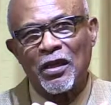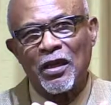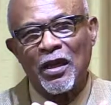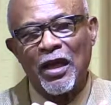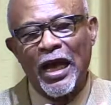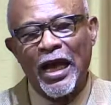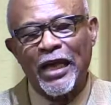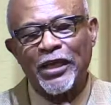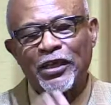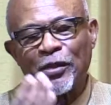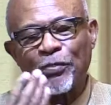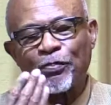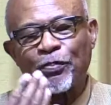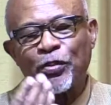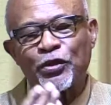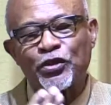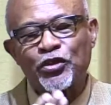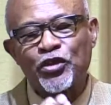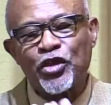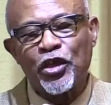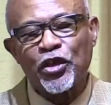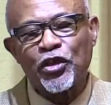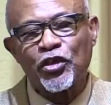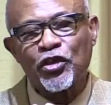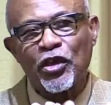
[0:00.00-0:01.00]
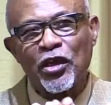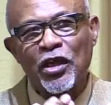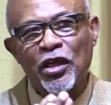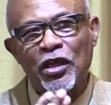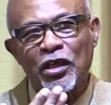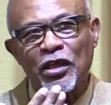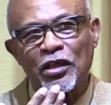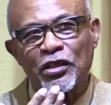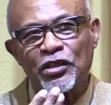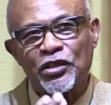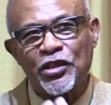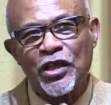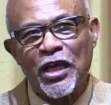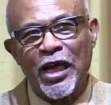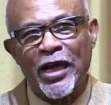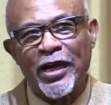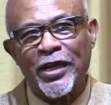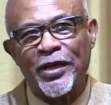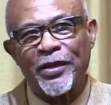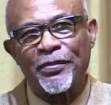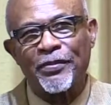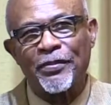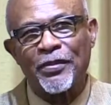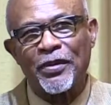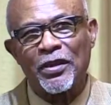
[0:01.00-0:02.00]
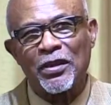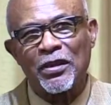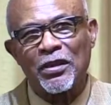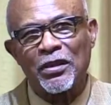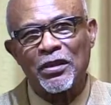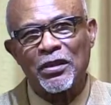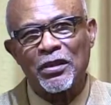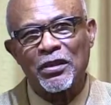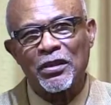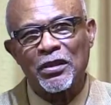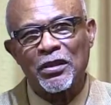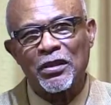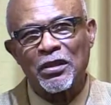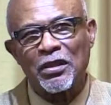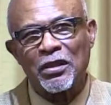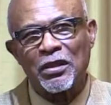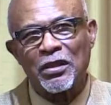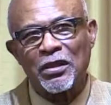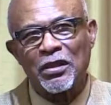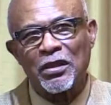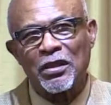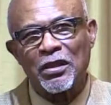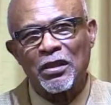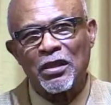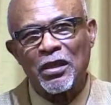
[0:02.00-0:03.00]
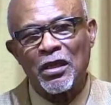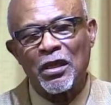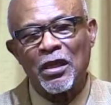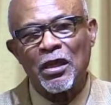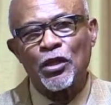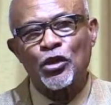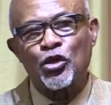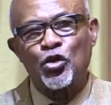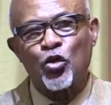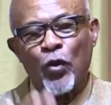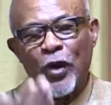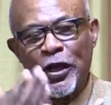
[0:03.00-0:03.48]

at a particular time to